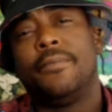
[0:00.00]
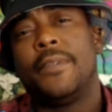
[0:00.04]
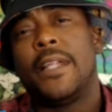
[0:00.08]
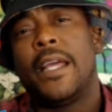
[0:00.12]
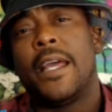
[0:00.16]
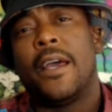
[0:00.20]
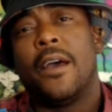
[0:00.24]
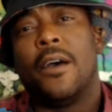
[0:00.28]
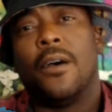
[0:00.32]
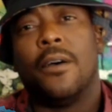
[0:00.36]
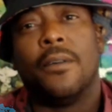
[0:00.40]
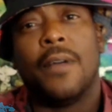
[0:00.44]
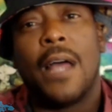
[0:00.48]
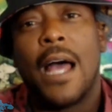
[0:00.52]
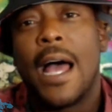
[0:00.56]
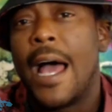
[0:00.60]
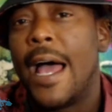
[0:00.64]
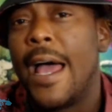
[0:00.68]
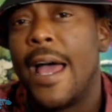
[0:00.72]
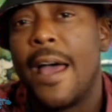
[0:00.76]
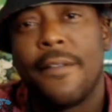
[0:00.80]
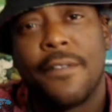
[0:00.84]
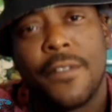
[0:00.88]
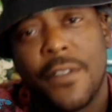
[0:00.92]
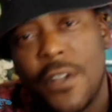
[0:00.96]
Now,
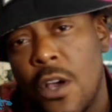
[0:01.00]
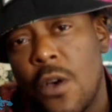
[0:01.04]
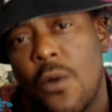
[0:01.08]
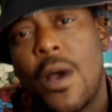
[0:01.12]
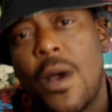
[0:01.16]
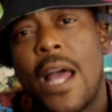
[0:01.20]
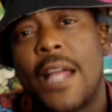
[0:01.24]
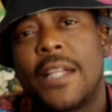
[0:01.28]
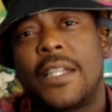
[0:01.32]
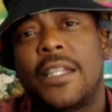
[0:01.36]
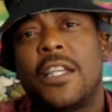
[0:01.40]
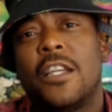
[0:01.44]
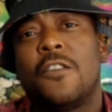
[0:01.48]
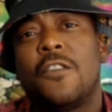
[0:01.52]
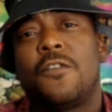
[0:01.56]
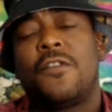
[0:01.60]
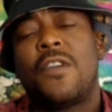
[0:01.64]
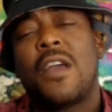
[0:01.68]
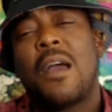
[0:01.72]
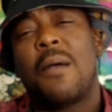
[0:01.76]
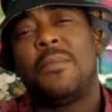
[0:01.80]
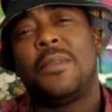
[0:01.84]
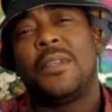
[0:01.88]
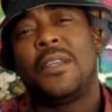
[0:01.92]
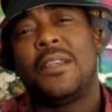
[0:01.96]
I have no idea,
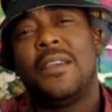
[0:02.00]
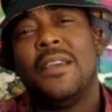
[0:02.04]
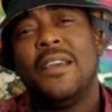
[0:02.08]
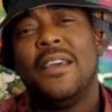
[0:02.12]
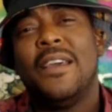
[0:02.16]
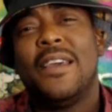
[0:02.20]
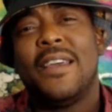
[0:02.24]
family,